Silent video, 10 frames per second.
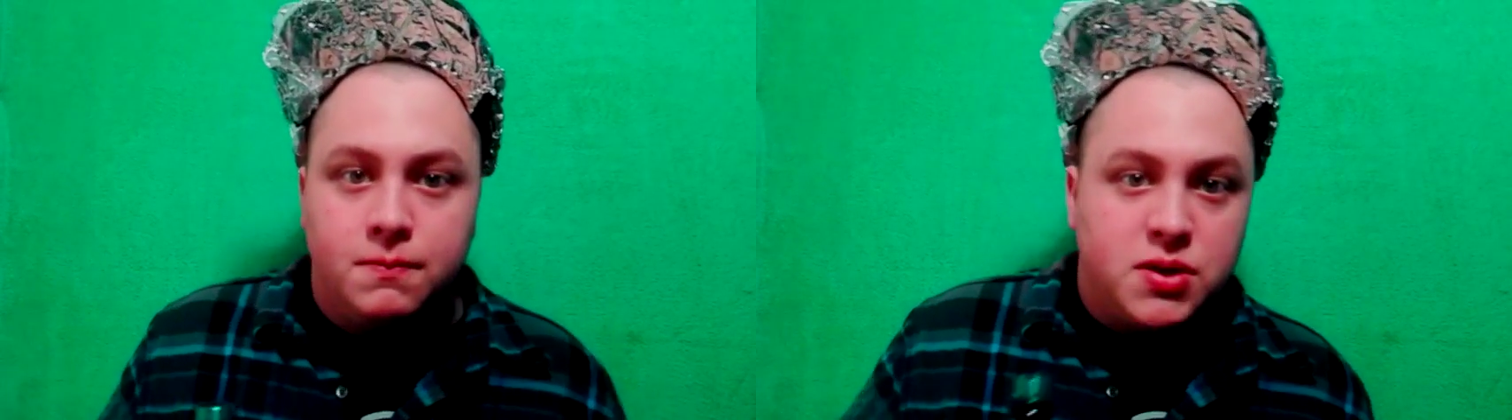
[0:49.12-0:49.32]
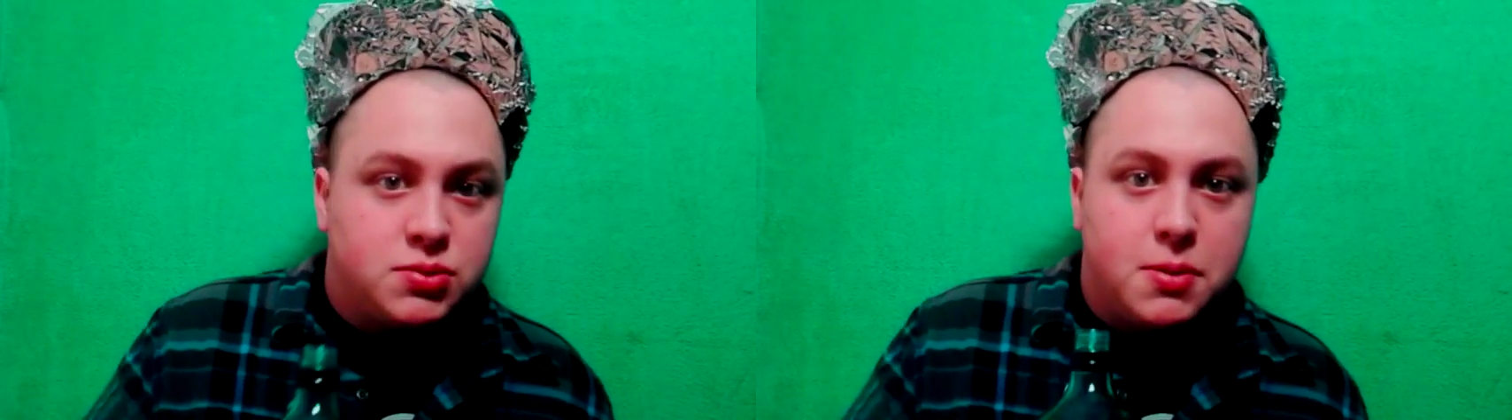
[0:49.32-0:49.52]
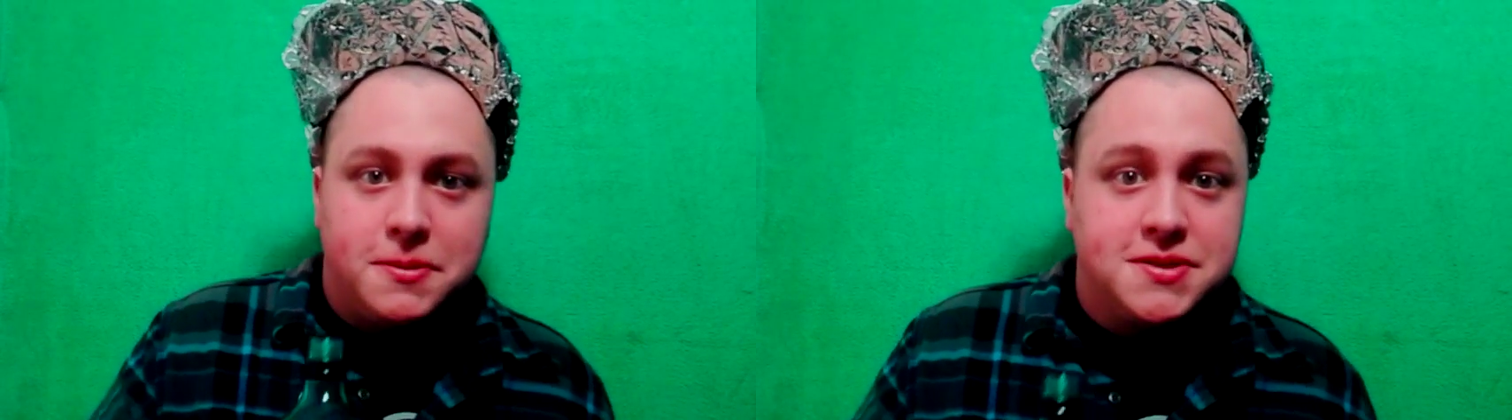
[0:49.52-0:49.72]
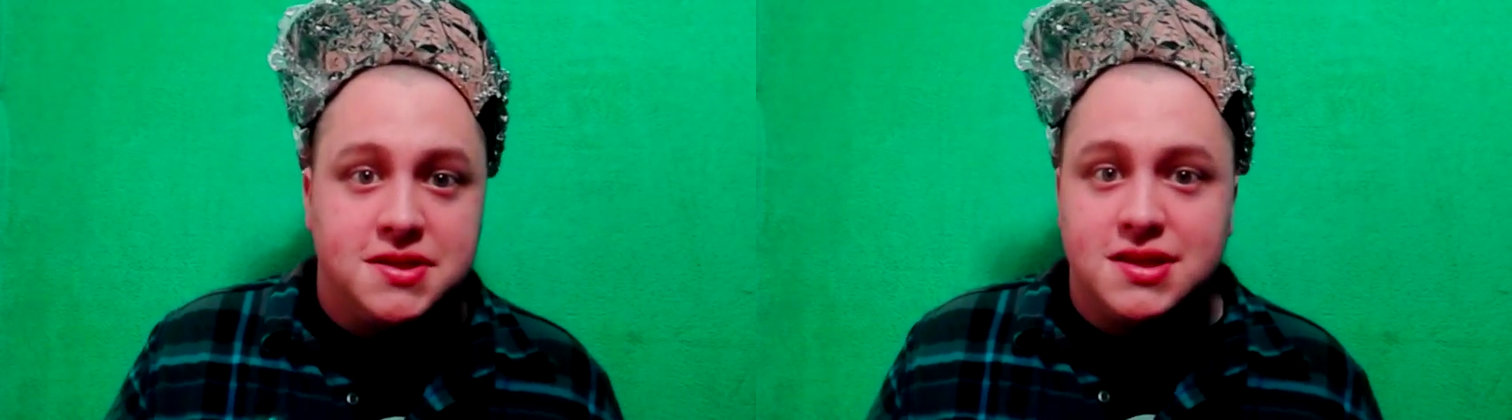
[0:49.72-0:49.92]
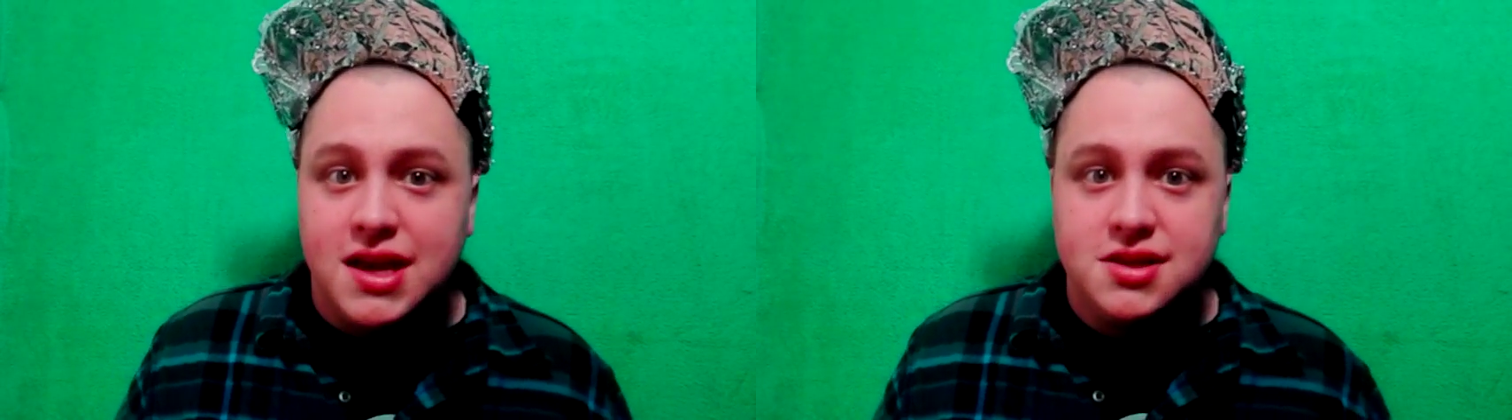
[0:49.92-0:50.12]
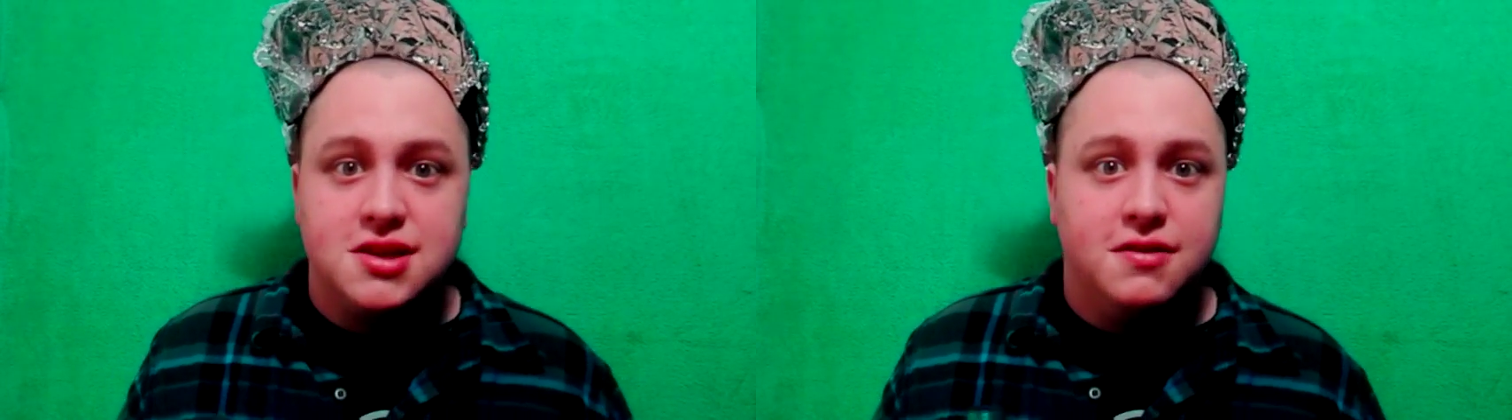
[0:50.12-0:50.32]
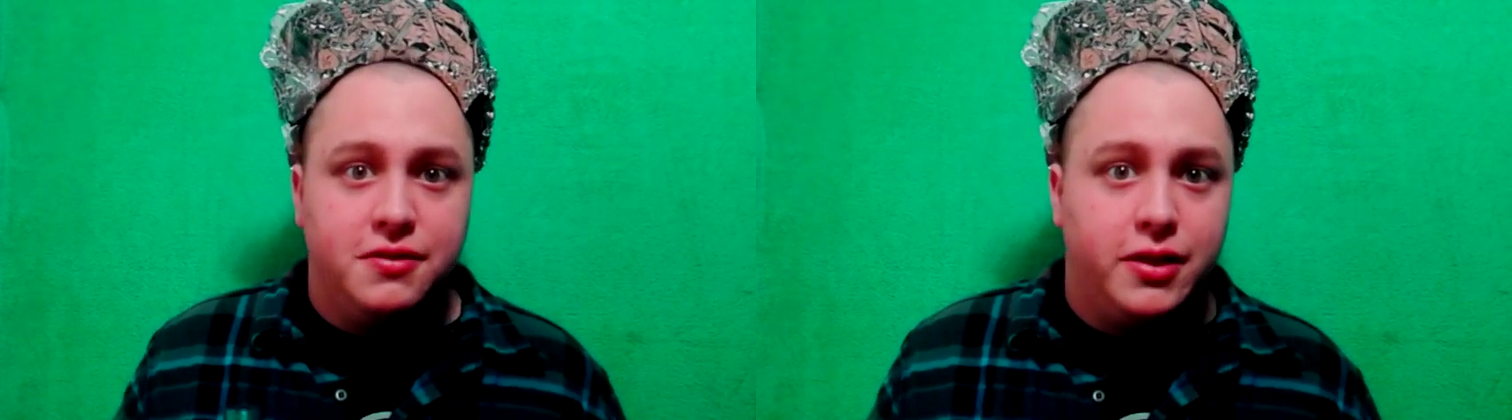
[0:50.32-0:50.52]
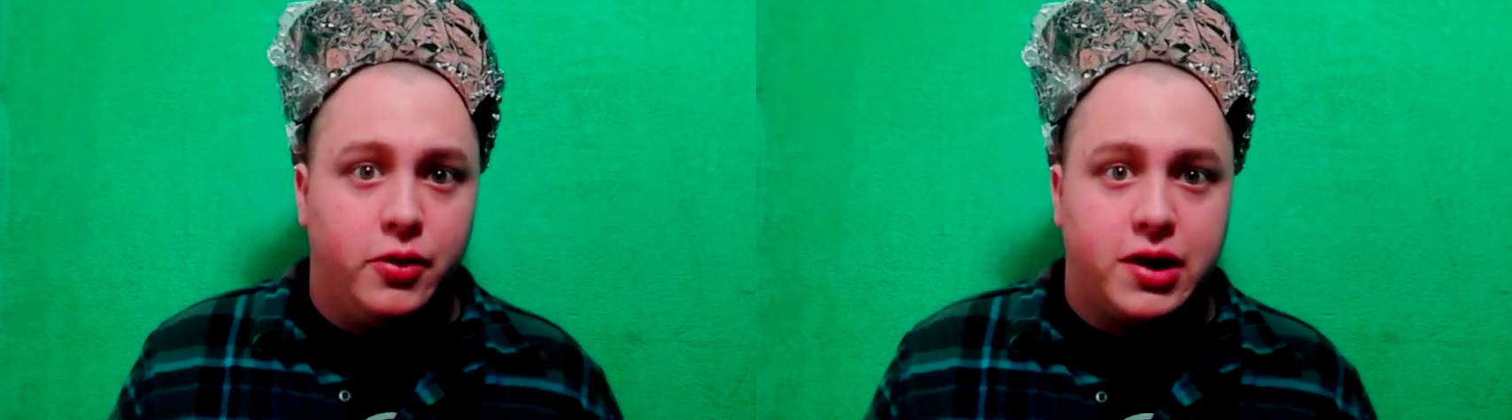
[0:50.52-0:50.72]
Misrepresentation of
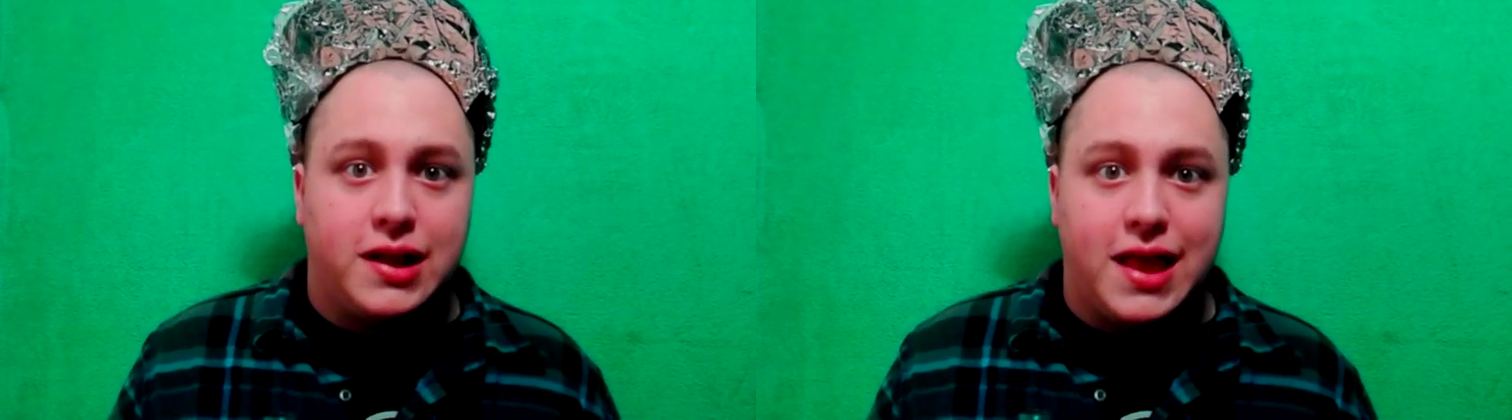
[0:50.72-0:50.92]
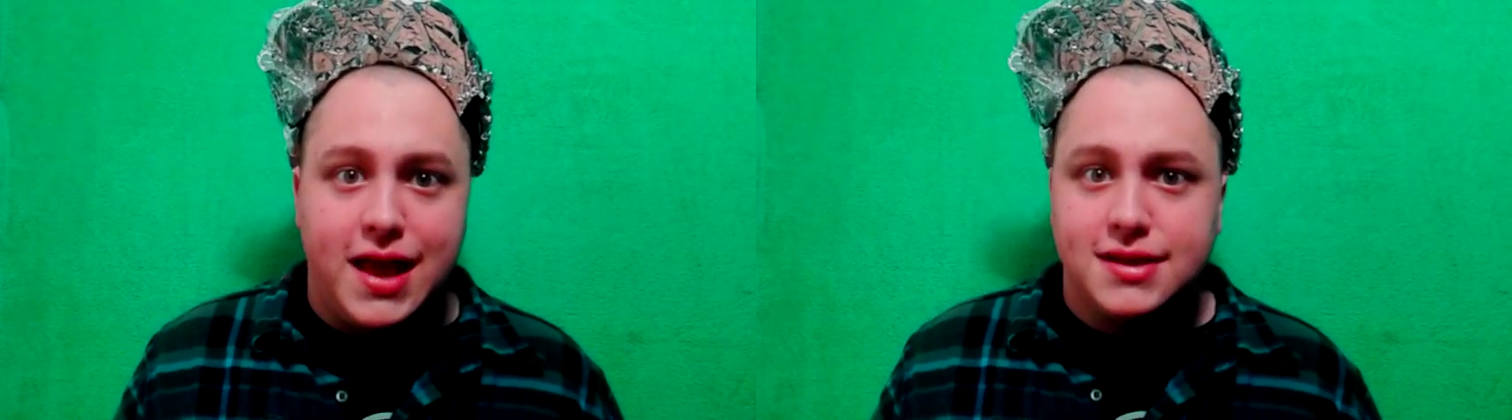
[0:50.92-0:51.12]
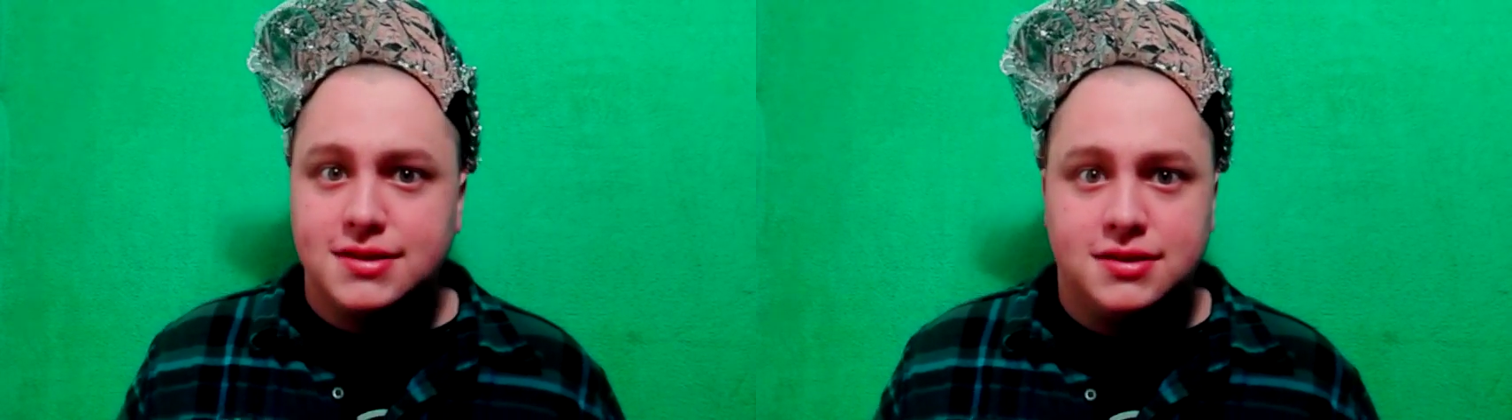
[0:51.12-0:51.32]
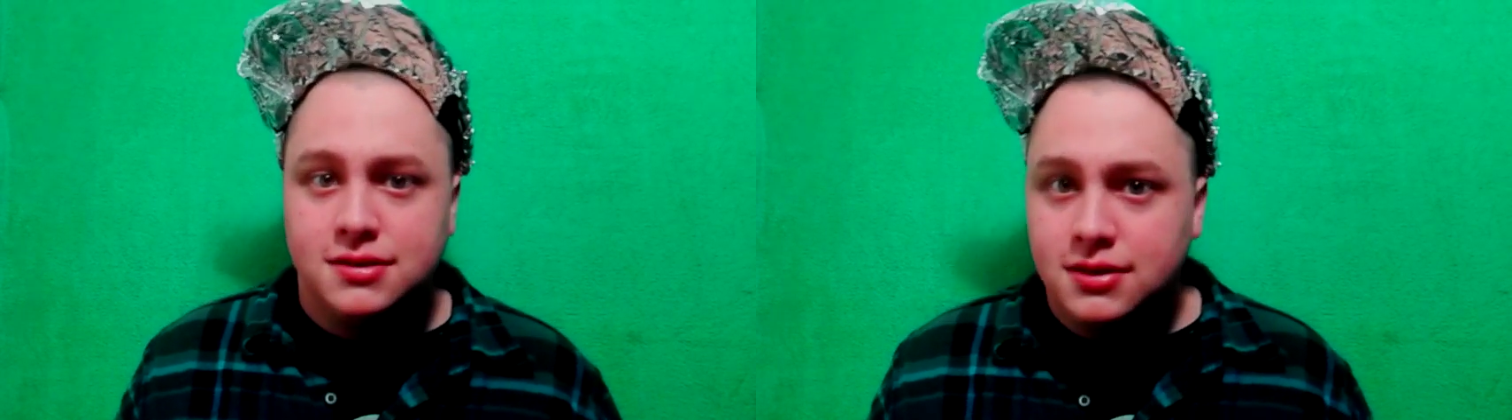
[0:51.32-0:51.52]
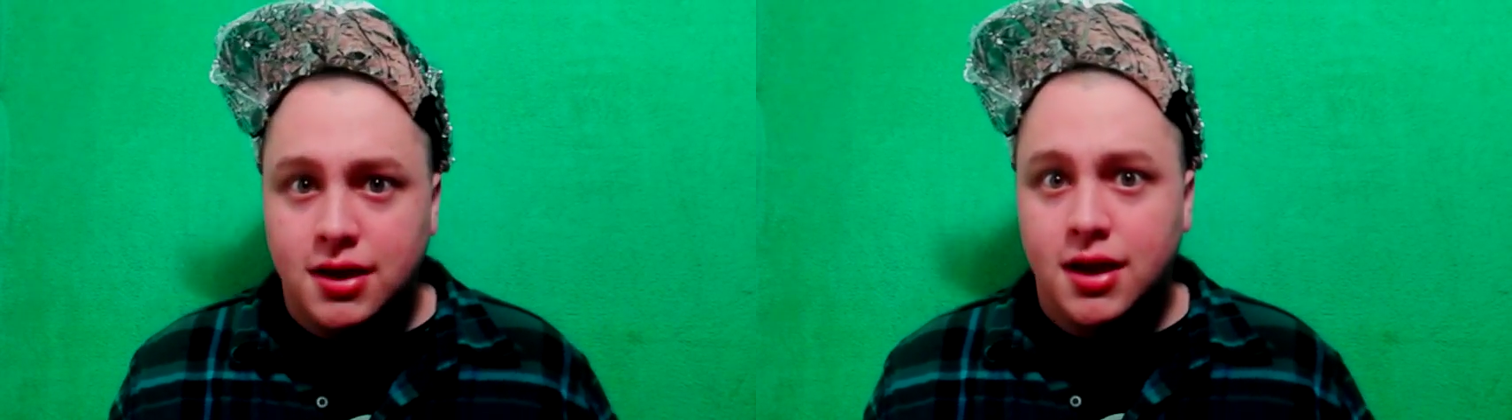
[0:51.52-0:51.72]
the lower class?